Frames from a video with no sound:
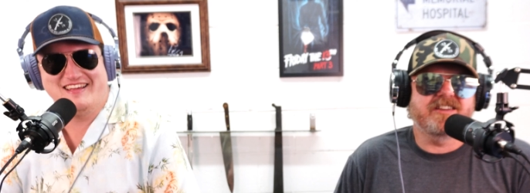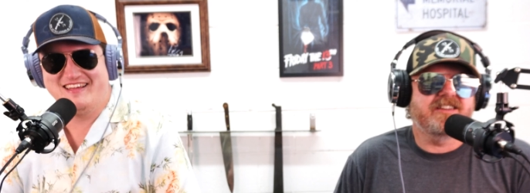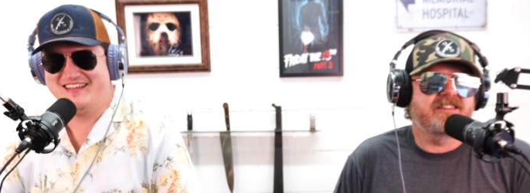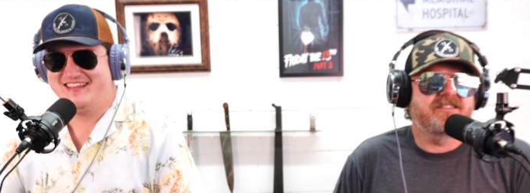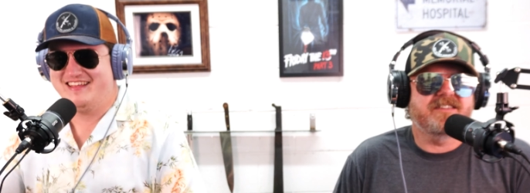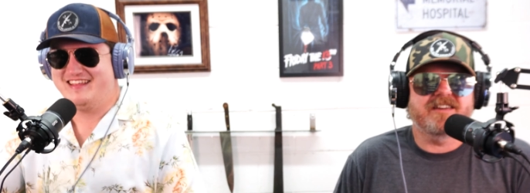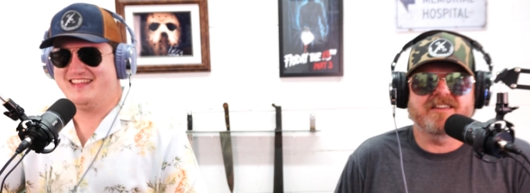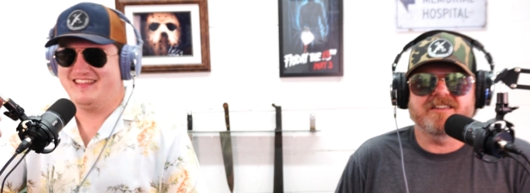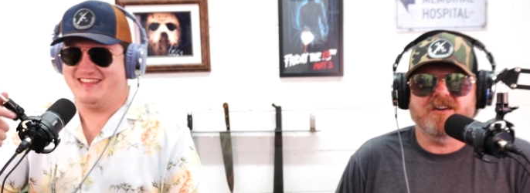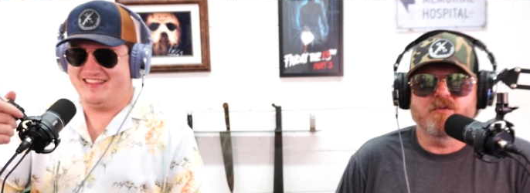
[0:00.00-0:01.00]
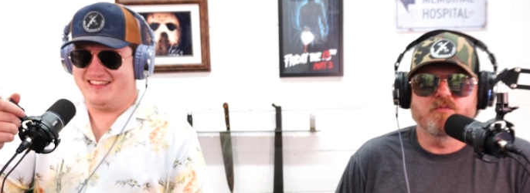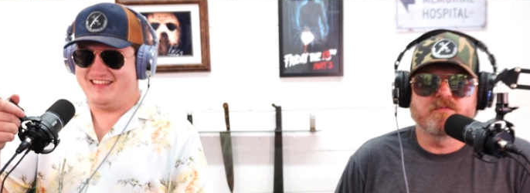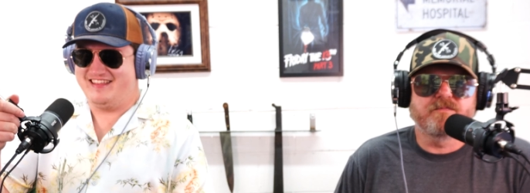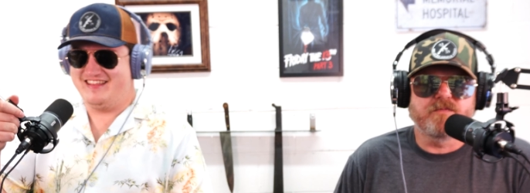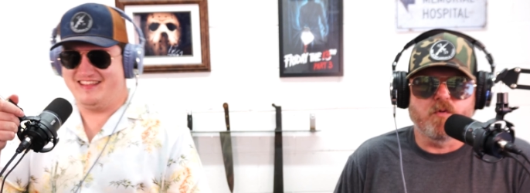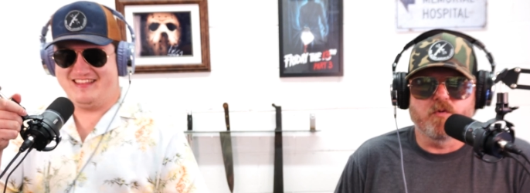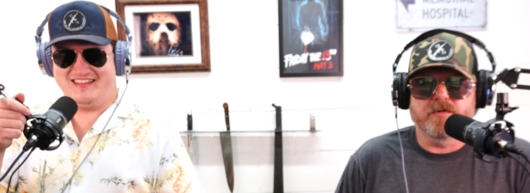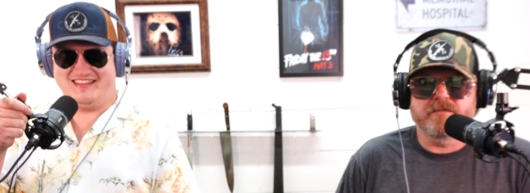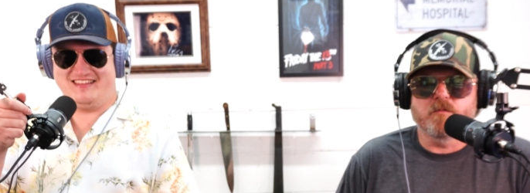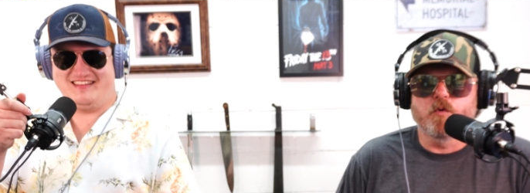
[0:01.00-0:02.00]
Speaker 1: a a old
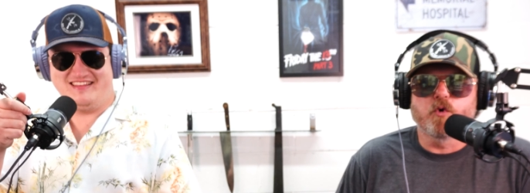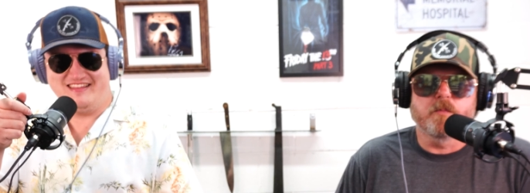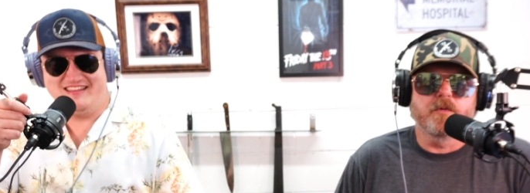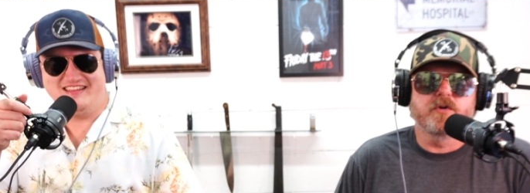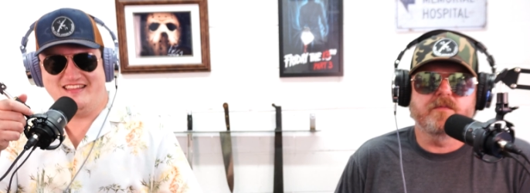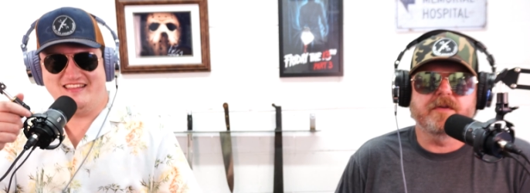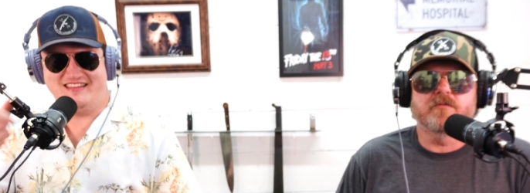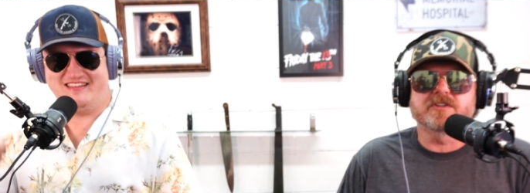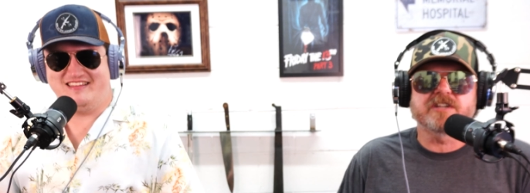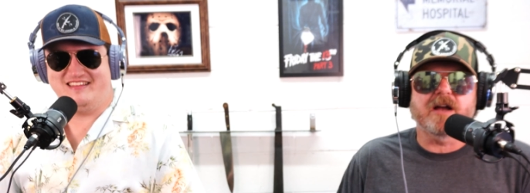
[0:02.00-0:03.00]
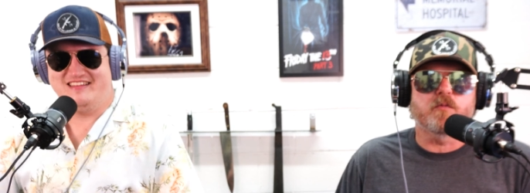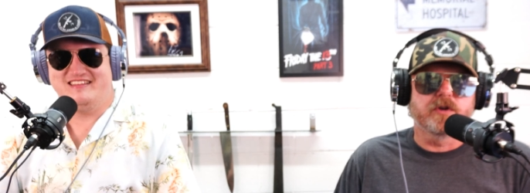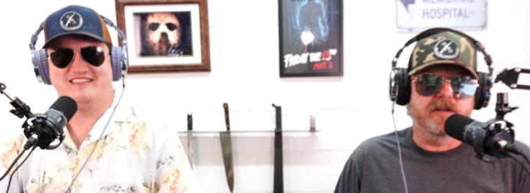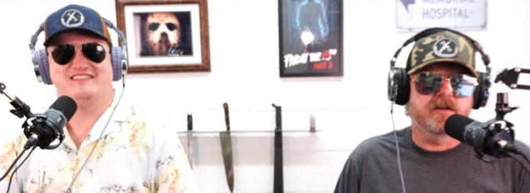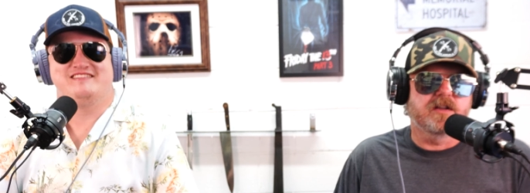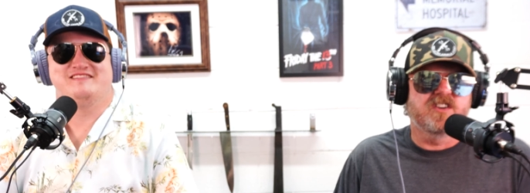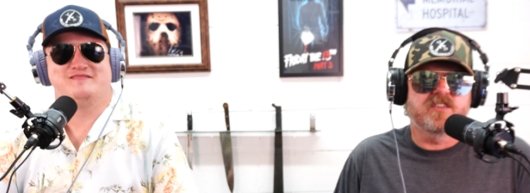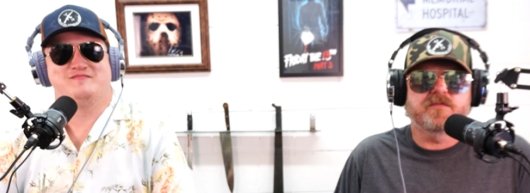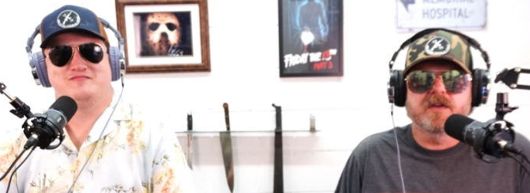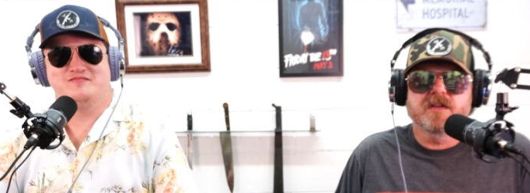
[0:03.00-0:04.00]
foreign war movie, which I really love.